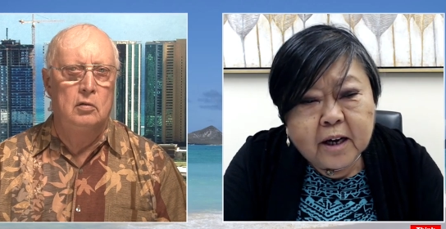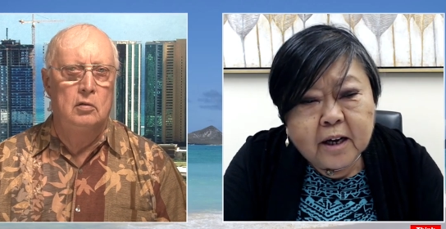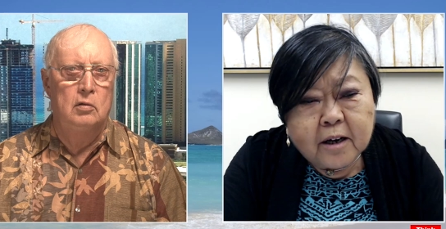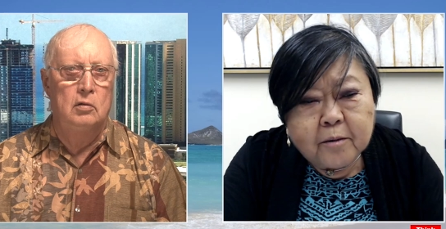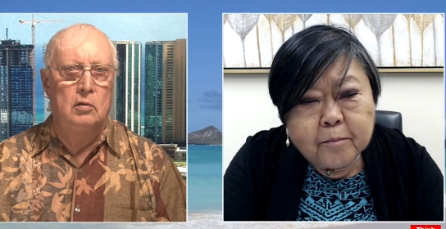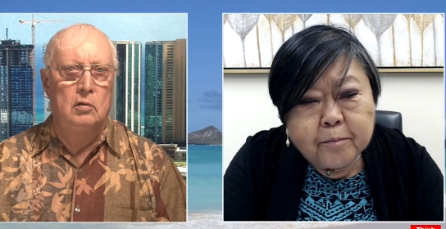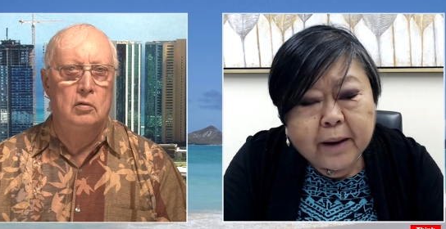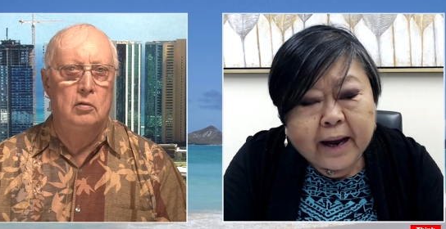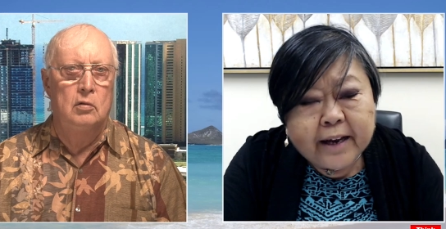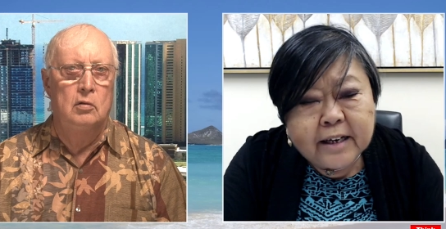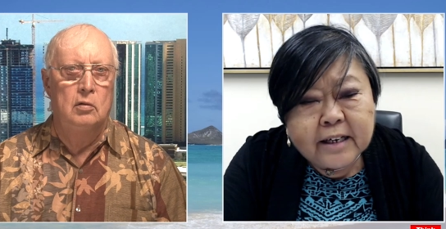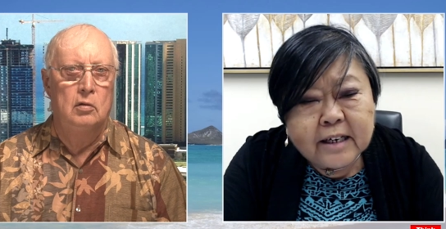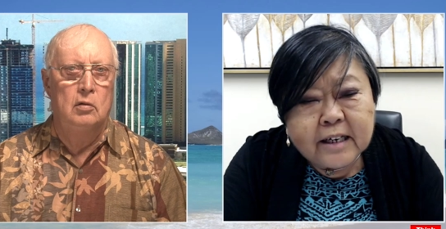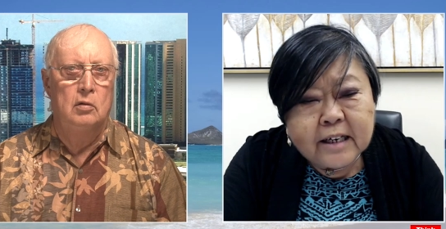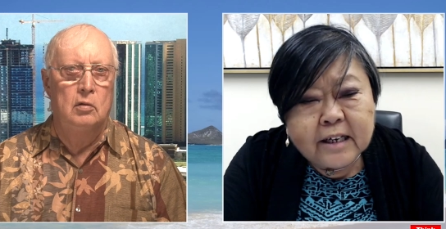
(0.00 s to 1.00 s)
Speaker 1: uh,
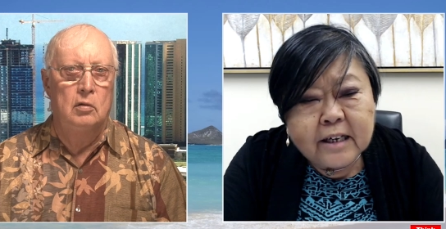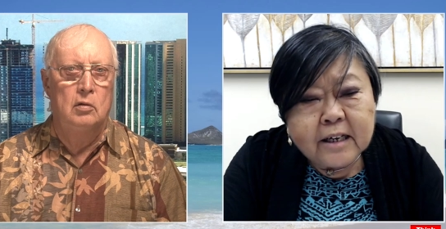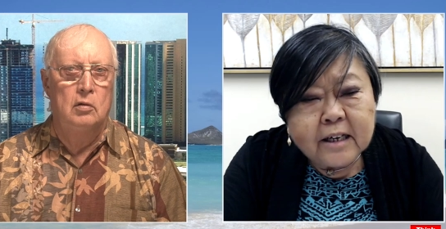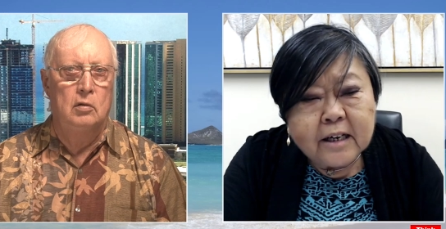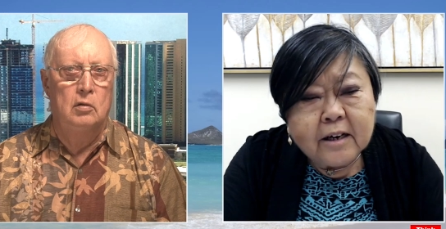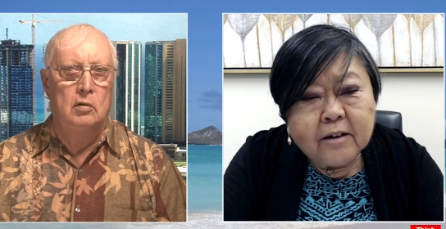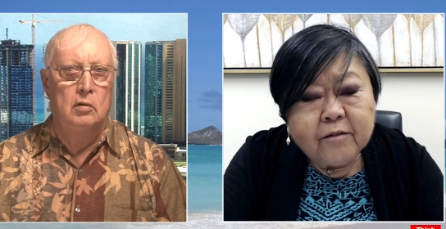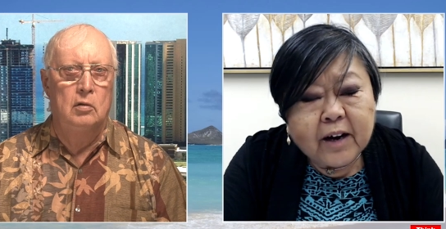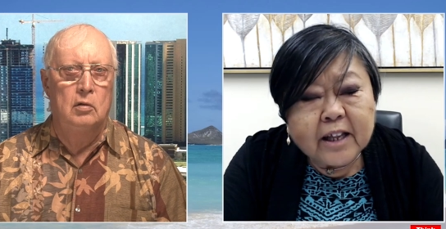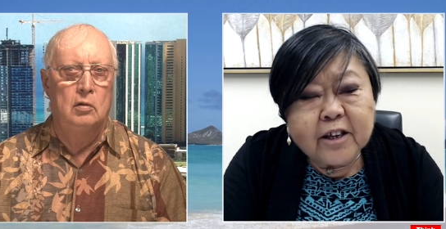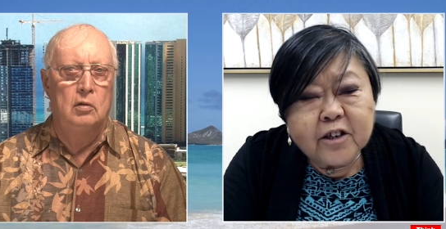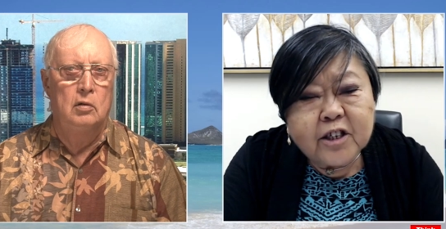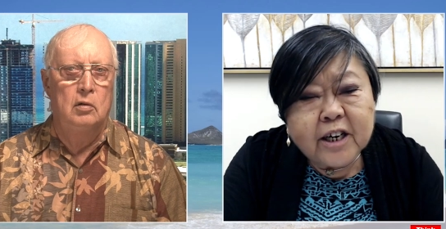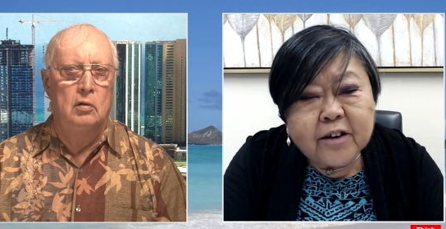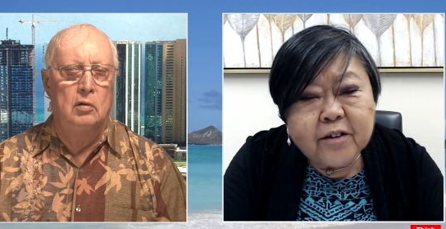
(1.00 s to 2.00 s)
binding,
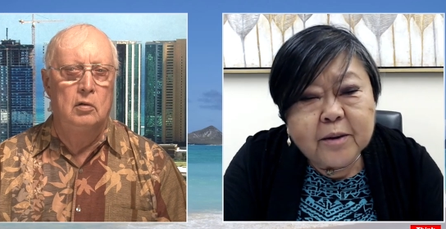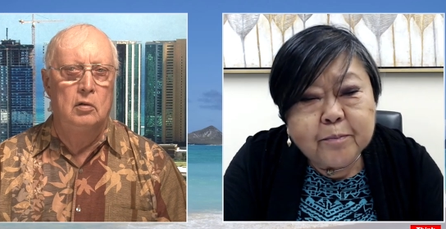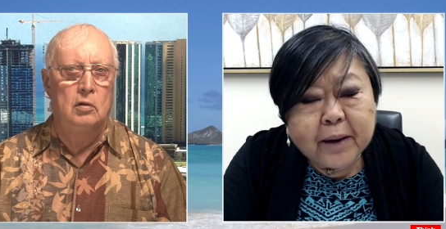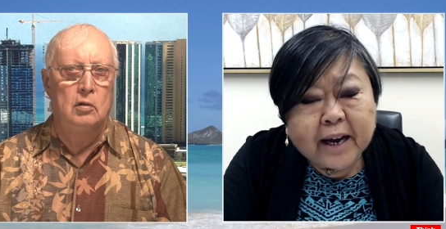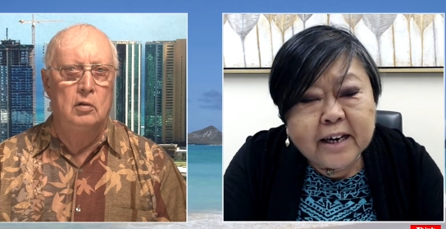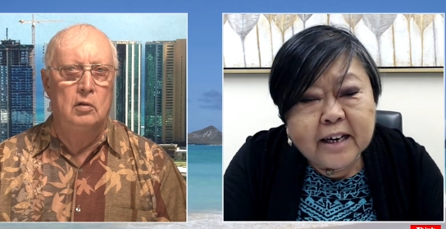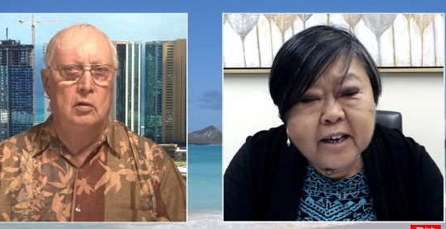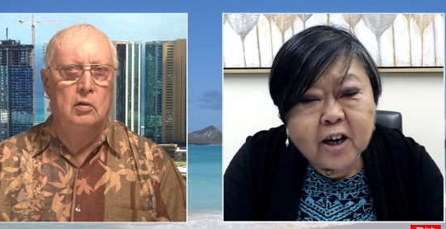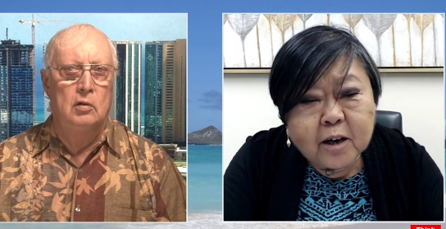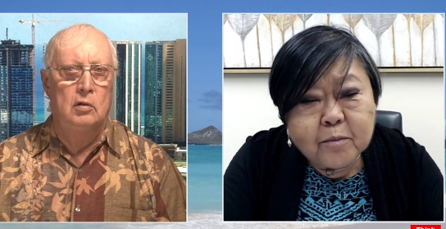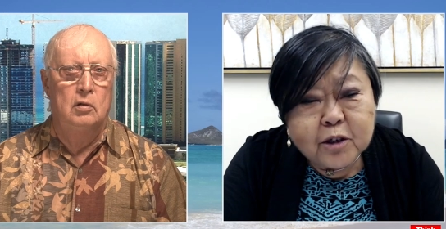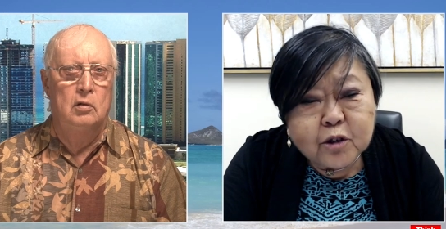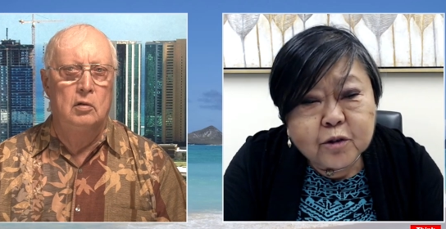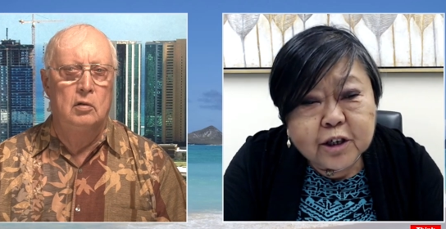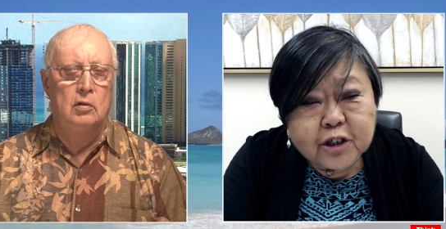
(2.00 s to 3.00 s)
voluntary binding
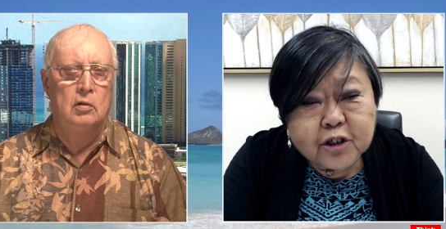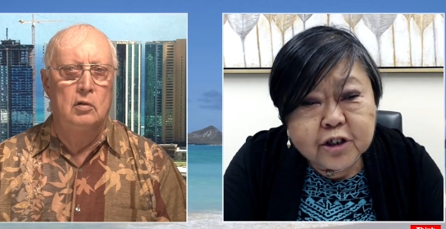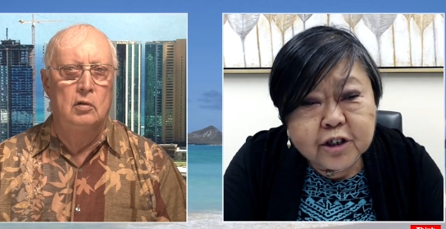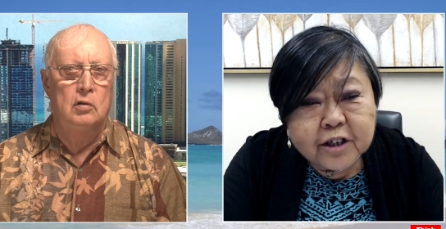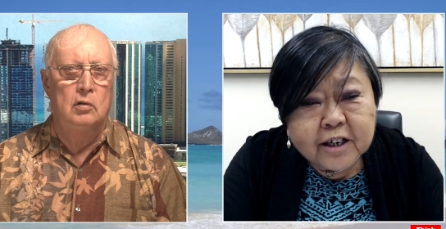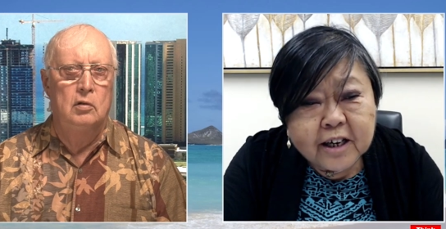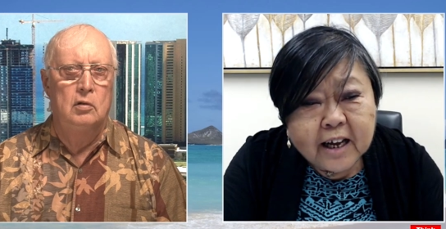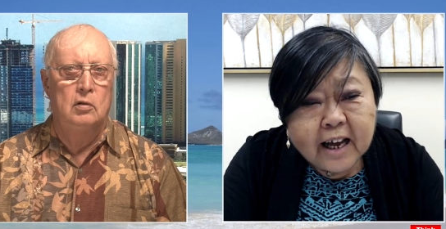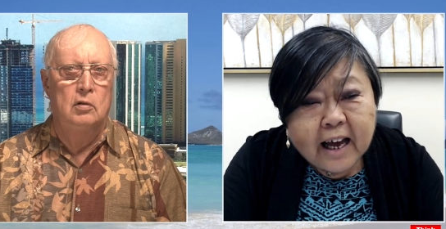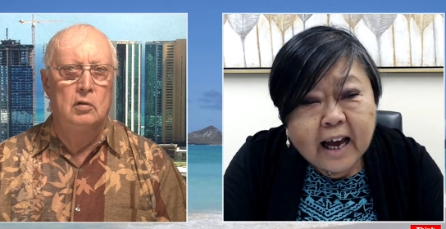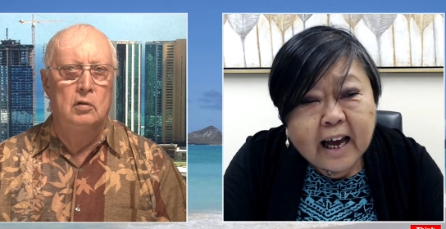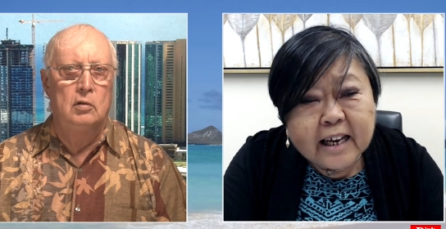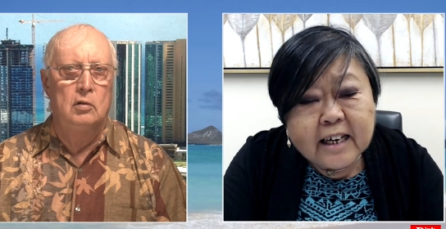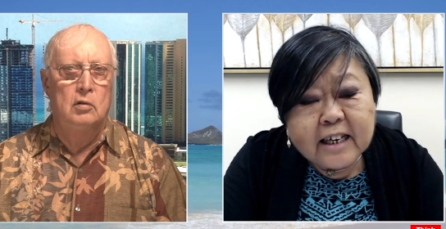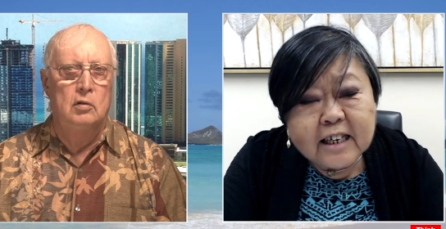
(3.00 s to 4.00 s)
arbitration,
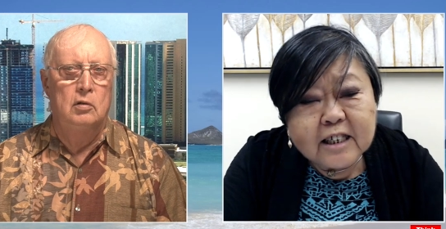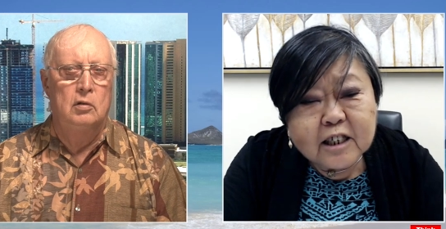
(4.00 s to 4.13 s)
and